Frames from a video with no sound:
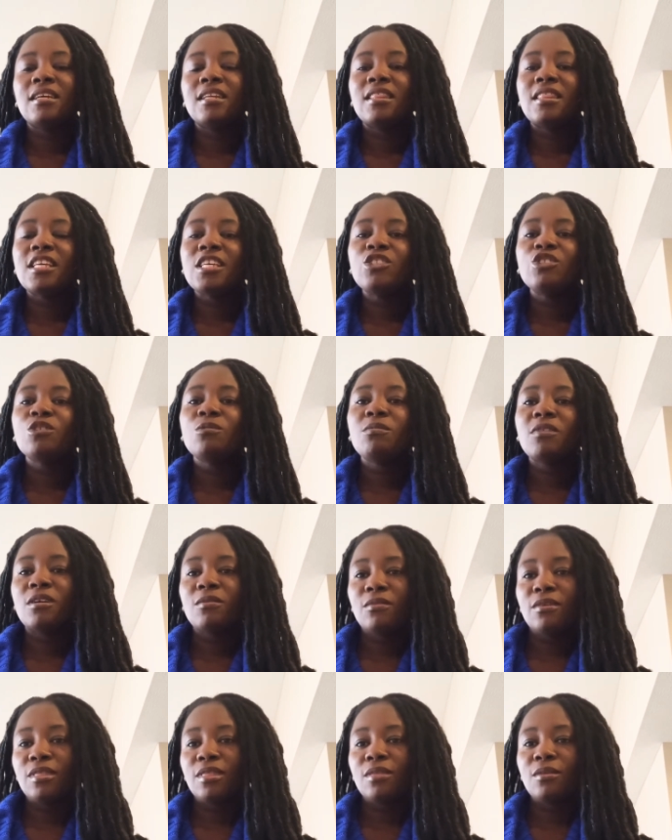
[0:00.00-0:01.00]
They should be
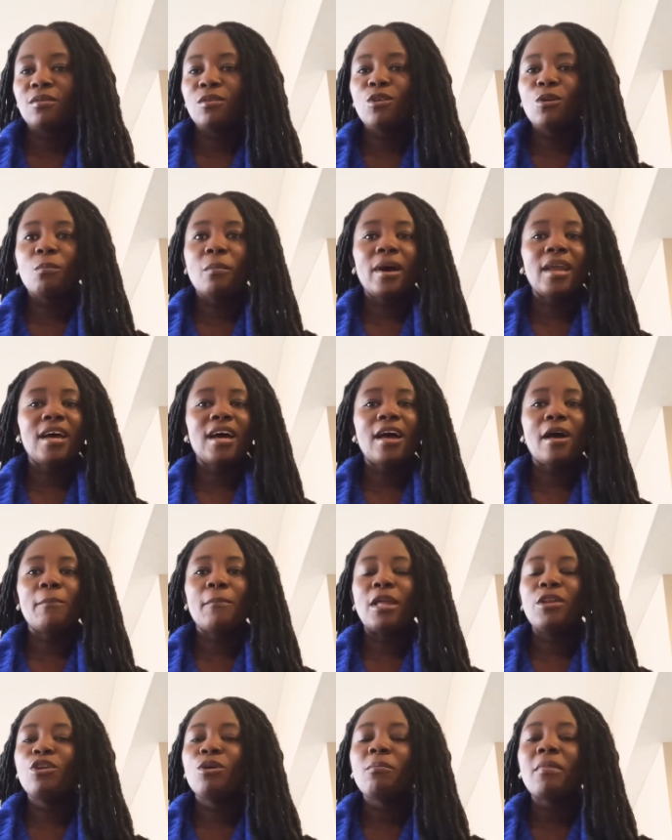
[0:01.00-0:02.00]
with you no matter how,
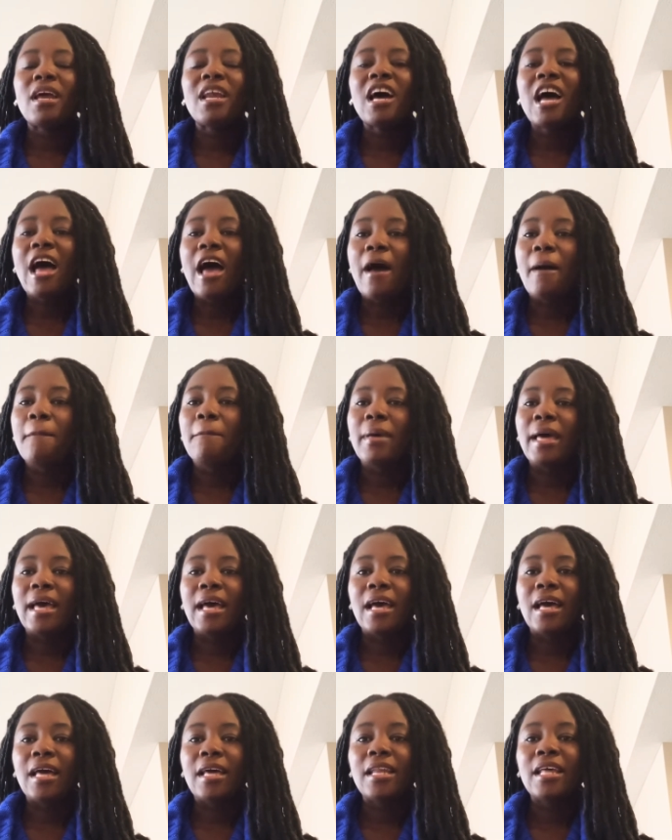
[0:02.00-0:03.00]
no matter how
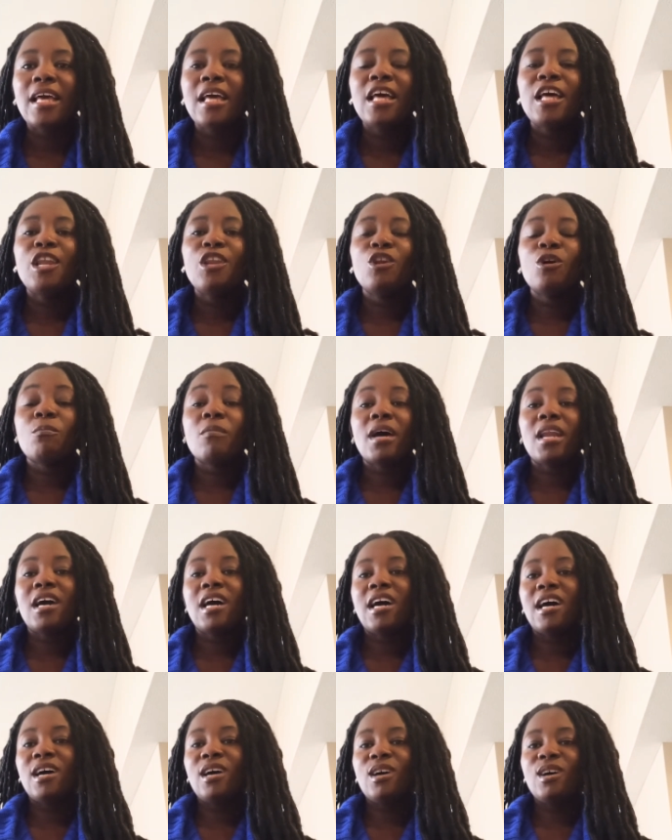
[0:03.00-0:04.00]
bad, no matter
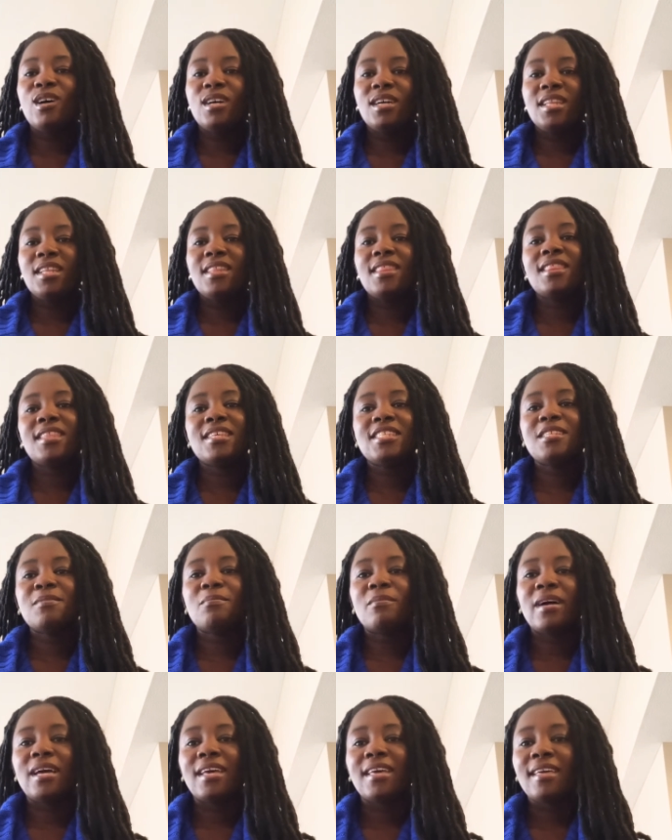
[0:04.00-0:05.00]
how ugly things
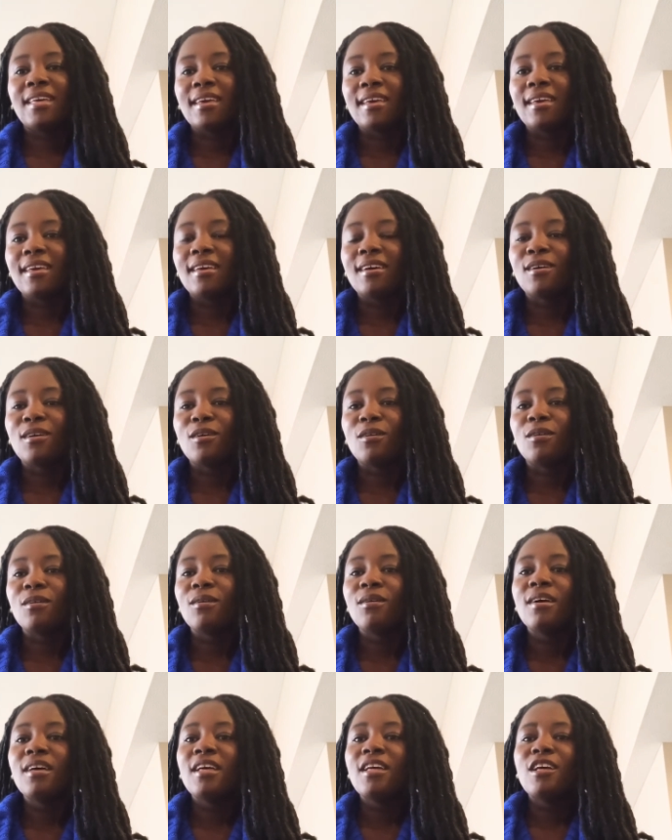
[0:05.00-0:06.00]
might get, or
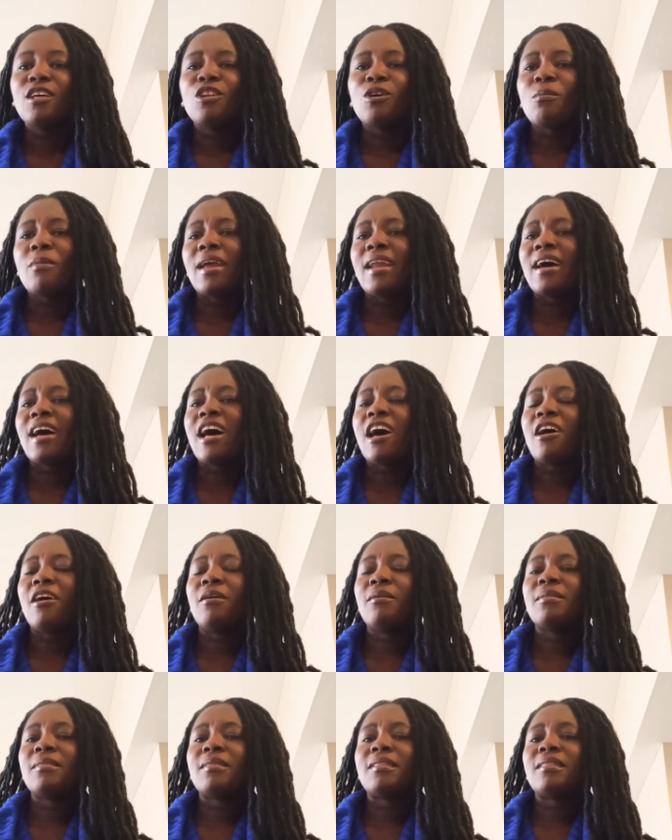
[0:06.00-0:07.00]
no matter
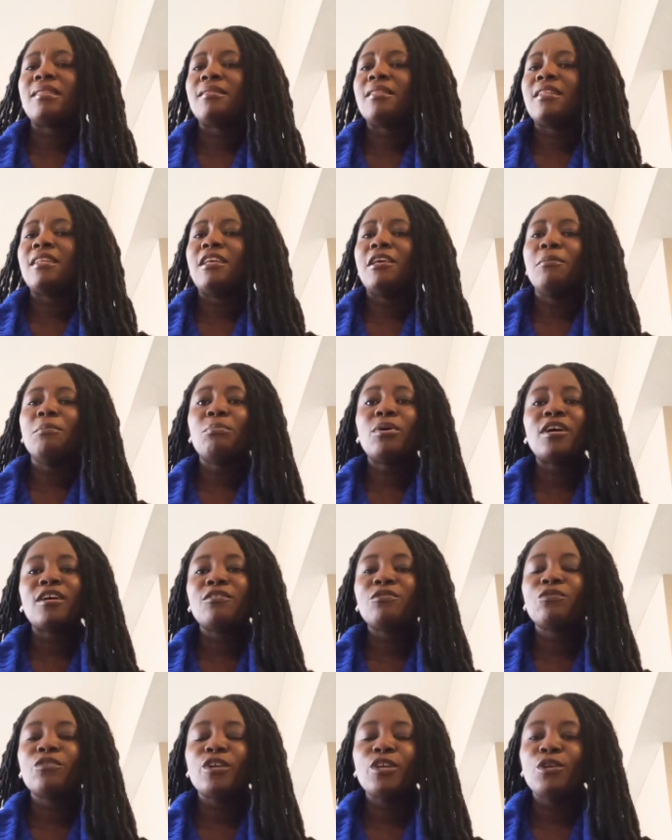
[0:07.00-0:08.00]
how
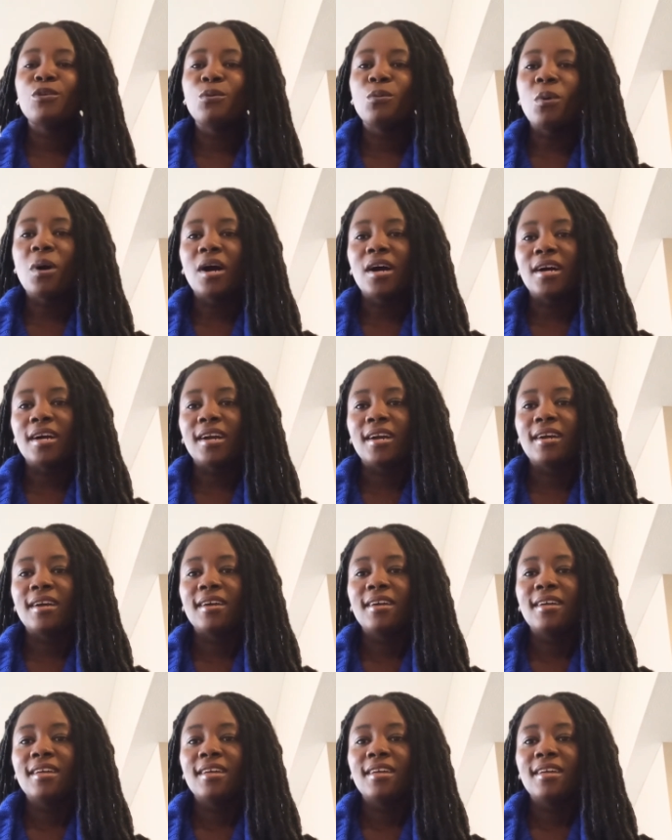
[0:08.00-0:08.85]
imperfect you are.